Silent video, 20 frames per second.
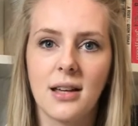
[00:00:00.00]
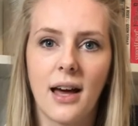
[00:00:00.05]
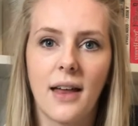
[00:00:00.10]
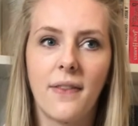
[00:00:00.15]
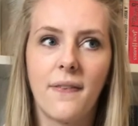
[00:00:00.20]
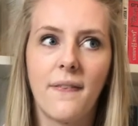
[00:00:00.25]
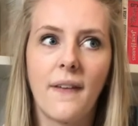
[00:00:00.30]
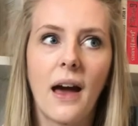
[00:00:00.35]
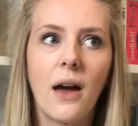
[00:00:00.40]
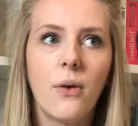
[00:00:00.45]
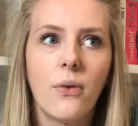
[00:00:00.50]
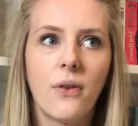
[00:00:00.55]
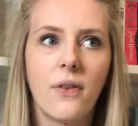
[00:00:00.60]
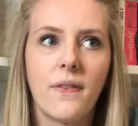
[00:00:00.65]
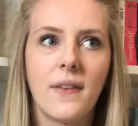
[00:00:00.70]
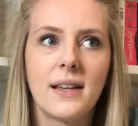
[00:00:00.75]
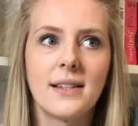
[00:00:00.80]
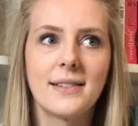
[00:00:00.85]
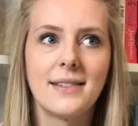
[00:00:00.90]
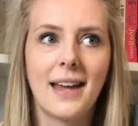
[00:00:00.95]
and now that
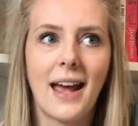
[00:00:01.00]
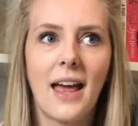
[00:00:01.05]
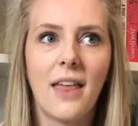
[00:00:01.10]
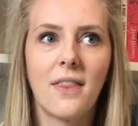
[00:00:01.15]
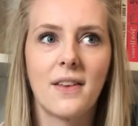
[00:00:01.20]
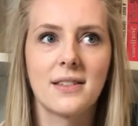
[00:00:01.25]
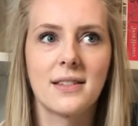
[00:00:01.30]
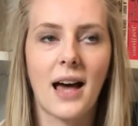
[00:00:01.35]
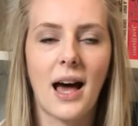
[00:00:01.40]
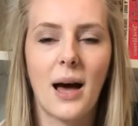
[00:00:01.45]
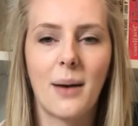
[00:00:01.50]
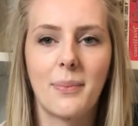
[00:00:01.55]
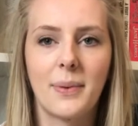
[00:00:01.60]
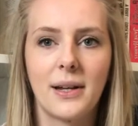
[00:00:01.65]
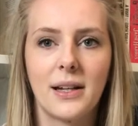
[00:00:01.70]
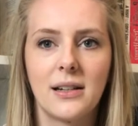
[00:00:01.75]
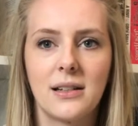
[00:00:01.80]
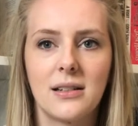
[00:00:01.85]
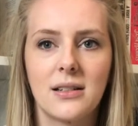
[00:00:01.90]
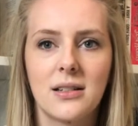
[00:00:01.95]
this death has
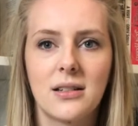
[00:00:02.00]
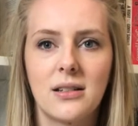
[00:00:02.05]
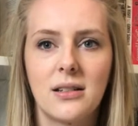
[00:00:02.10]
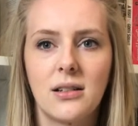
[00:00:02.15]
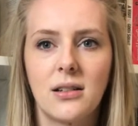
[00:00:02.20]
happened,